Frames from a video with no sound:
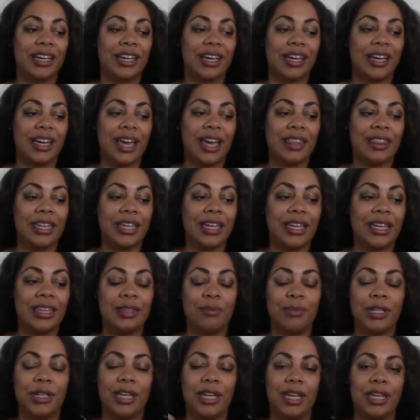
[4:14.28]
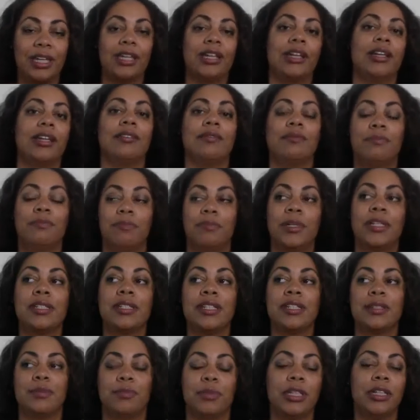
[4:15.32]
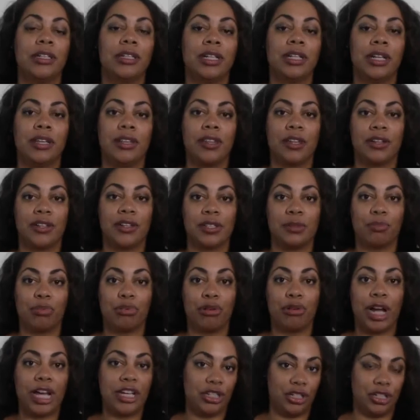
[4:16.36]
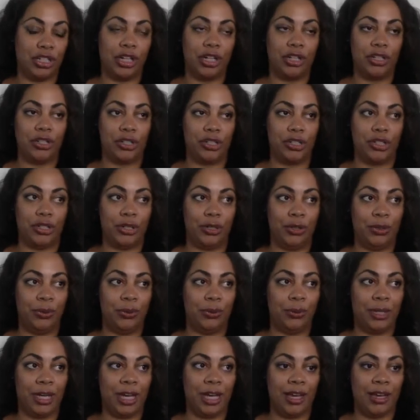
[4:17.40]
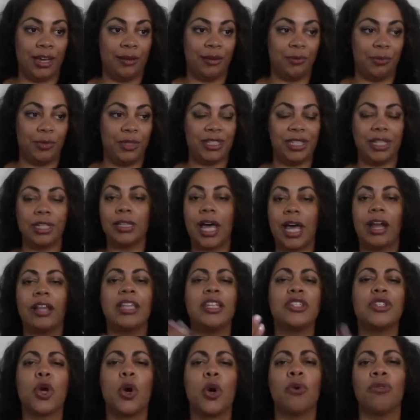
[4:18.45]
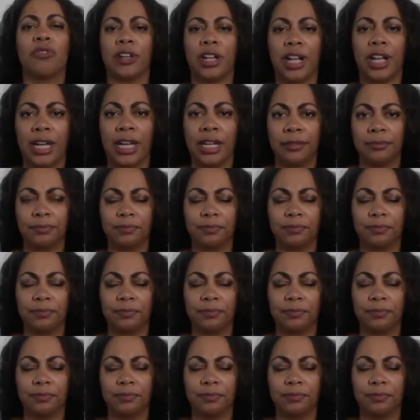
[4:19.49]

I think in the beginning of business building, there's pressure to, we see a lot of overnight